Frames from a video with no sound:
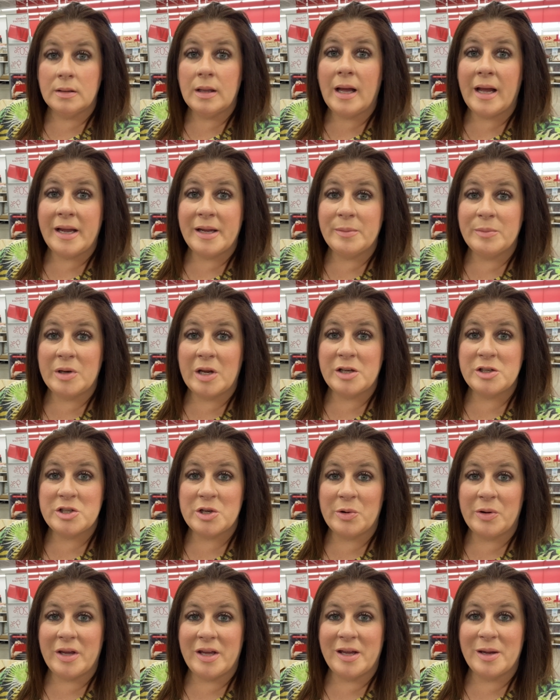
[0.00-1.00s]
I am not
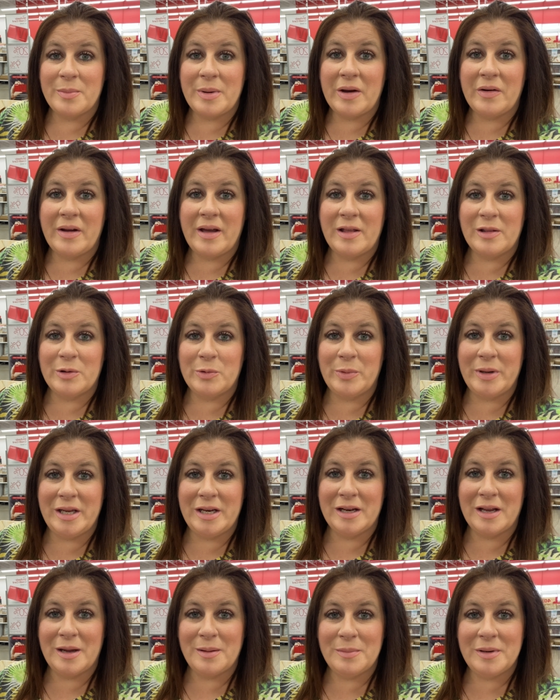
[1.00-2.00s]
joking about
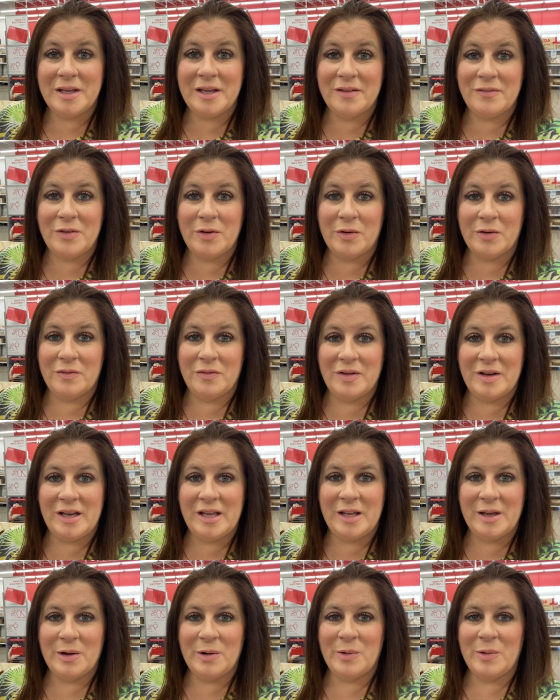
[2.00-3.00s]
Halloween. I'm going to give you a
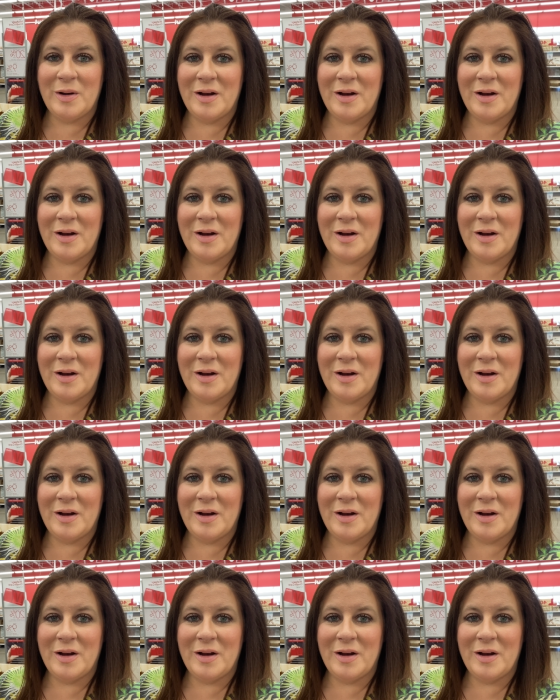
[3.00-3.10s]
video